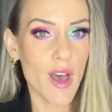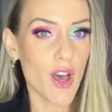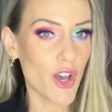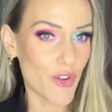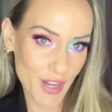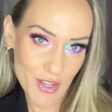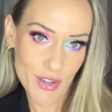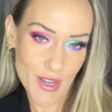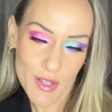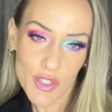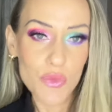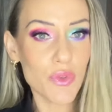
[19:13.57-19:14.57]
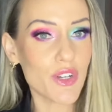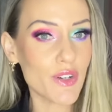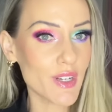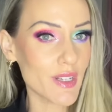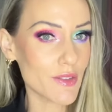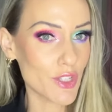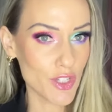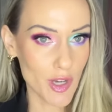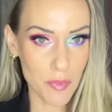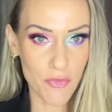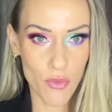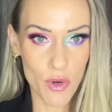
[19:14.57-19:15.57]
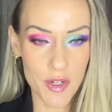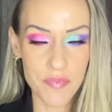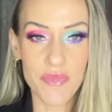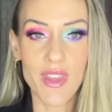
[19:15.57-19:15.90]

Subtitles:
All right, you guys, we are at the top 4.